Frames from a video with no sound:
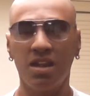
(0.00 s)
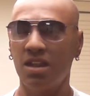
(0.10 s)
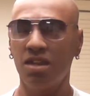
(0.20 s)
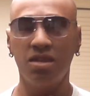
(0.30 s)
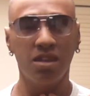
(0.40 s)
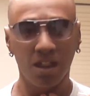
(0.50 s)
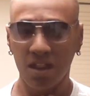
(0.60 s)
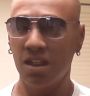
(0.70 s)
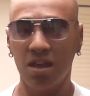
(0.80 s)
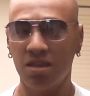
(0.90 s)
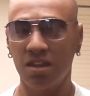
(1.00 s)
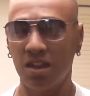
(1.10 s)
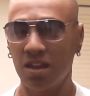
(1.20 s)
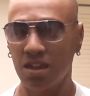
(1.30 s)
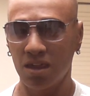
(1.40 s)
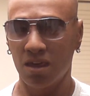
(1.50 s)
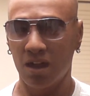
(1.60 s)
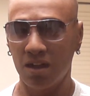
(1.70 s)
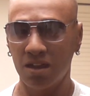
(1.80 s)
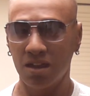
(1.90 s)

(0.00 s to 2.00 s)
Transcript: you really don't feel this at all.